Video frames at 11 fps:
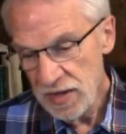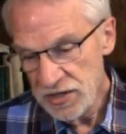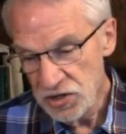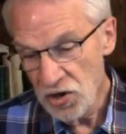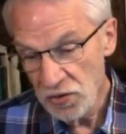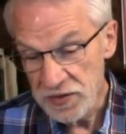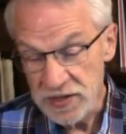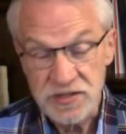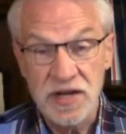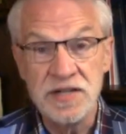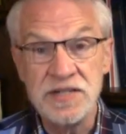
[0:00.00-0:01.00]
You know
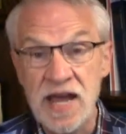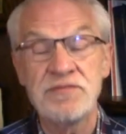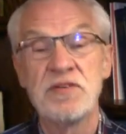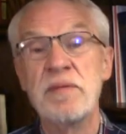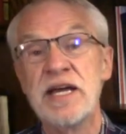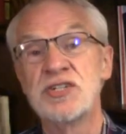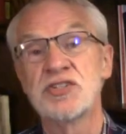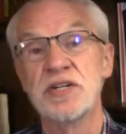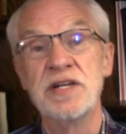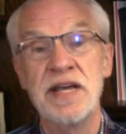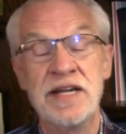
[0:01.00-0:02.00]
that
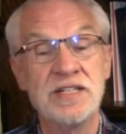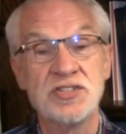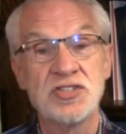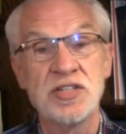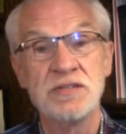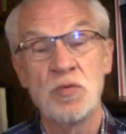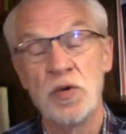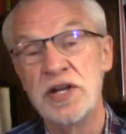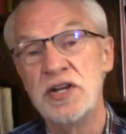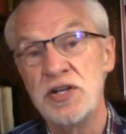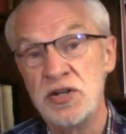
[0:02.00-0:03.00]
defamation is
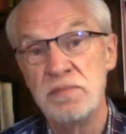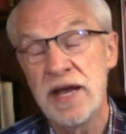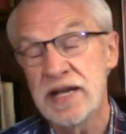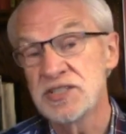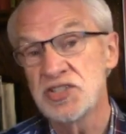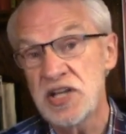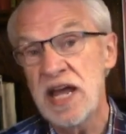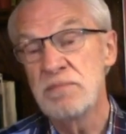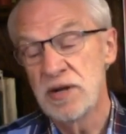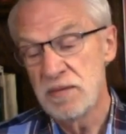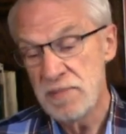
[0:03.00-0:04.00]
when you make a
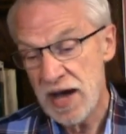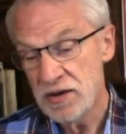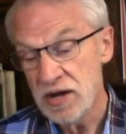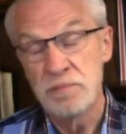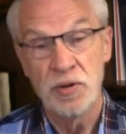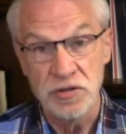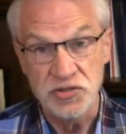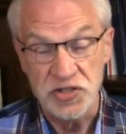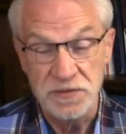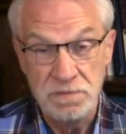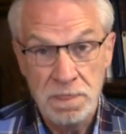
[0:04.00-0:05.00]
statement about a
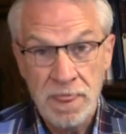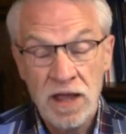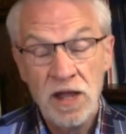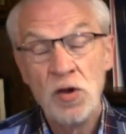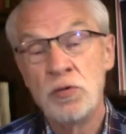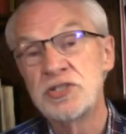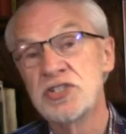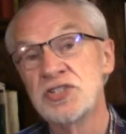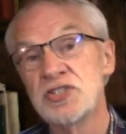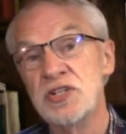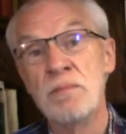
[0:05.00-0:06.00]
person which
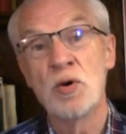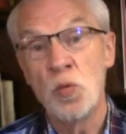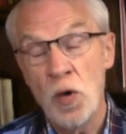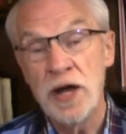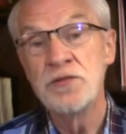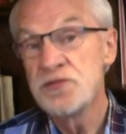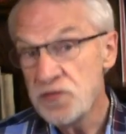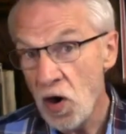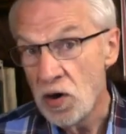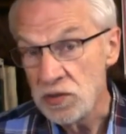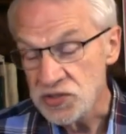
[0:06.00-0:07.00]
is, number one,
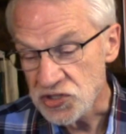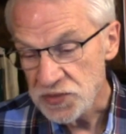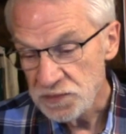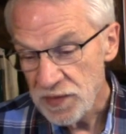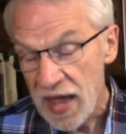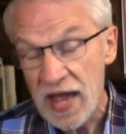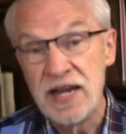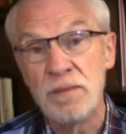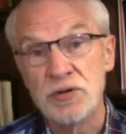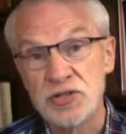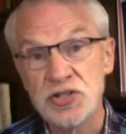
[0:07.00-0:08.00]
false, and
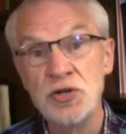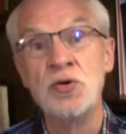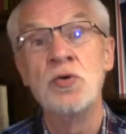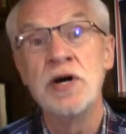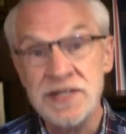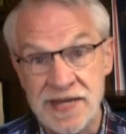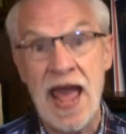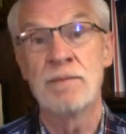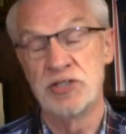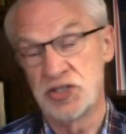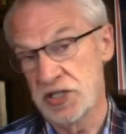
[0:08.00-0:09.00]
number two,
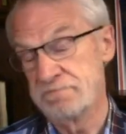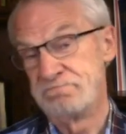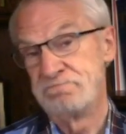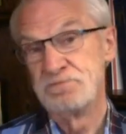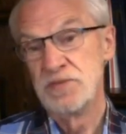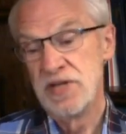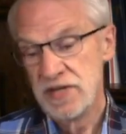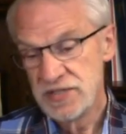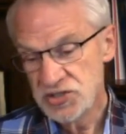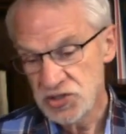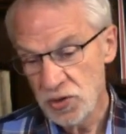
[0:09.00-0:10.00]
damaging.
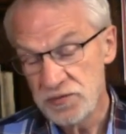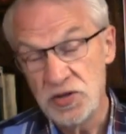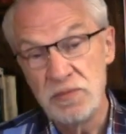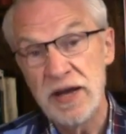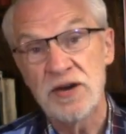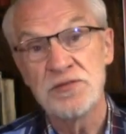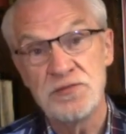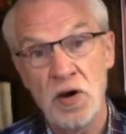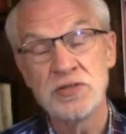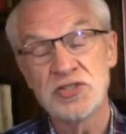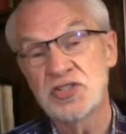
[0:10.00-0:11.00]
So if you make a
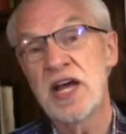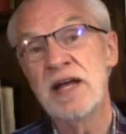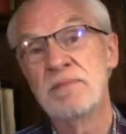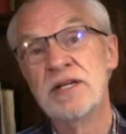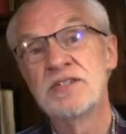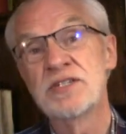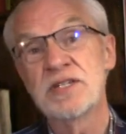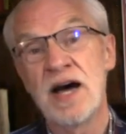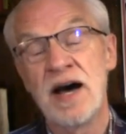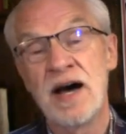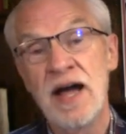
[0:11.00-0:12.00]
false statement
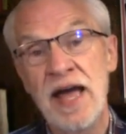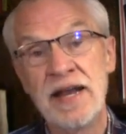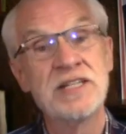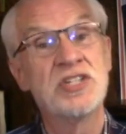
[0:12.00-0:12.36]
and